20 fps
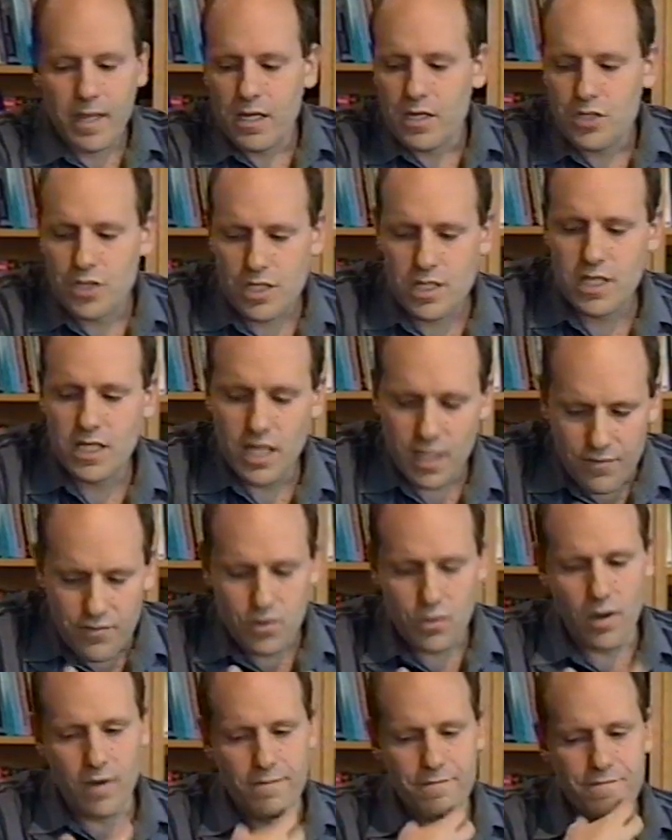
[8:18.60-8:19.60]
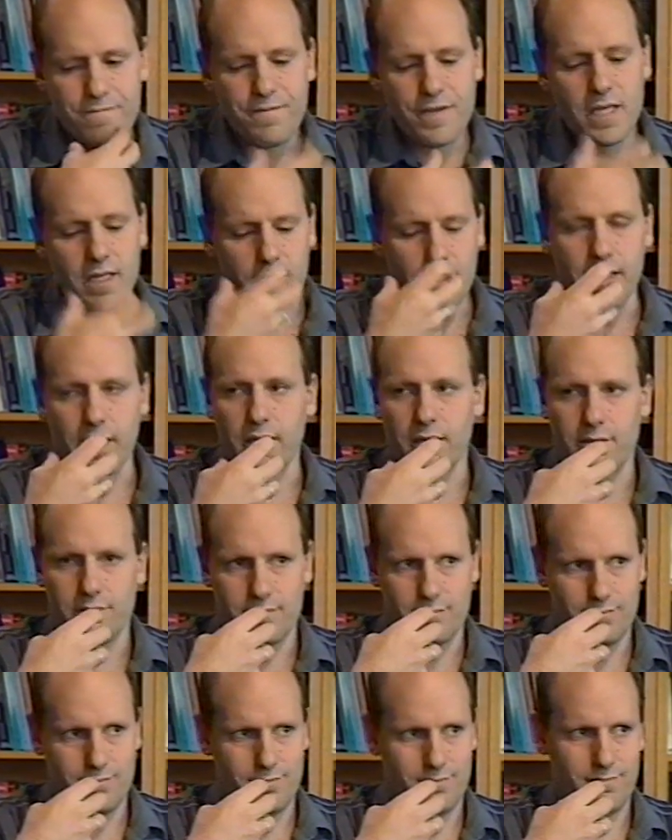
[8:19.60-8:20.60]
Just to give you a feeling,
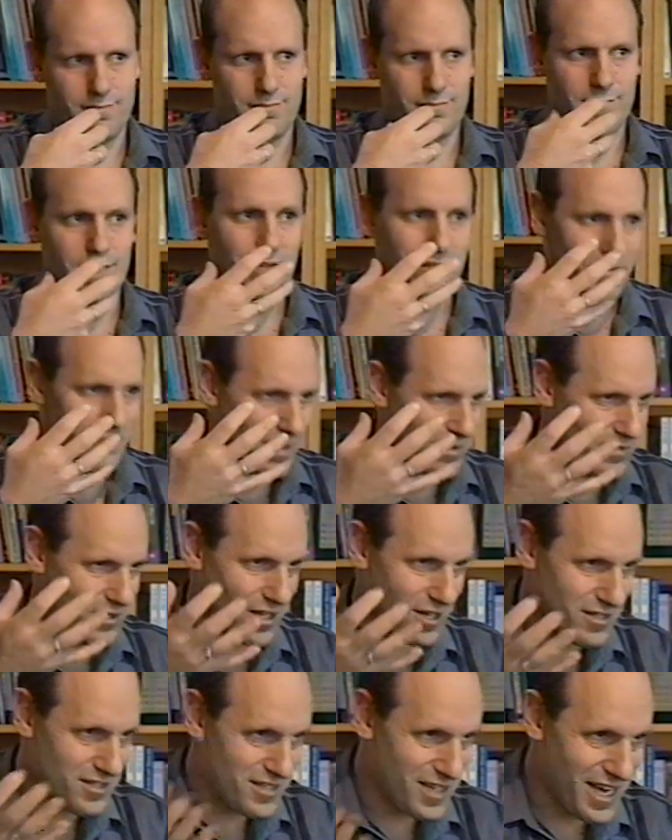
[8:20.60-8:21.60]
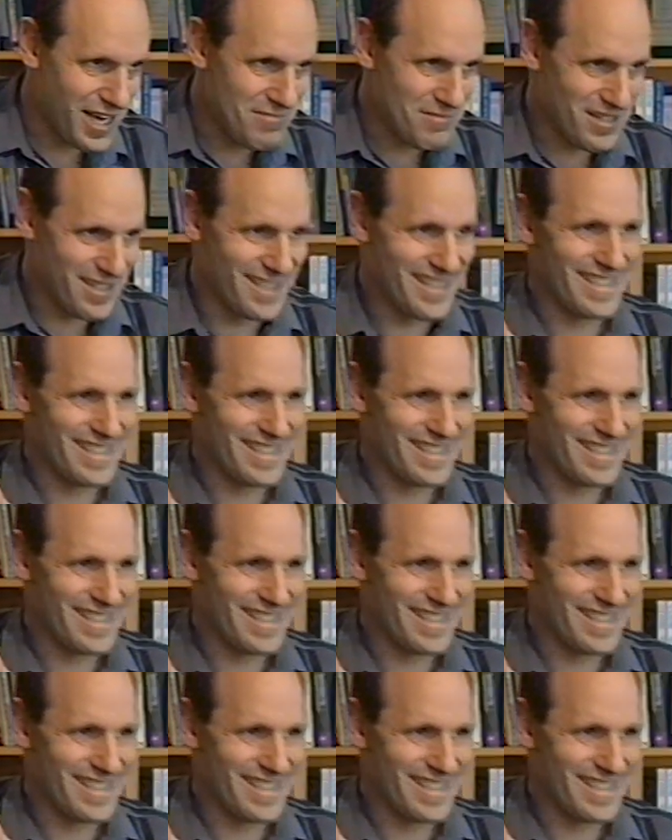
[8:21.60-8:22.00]
not that we have a lot of time,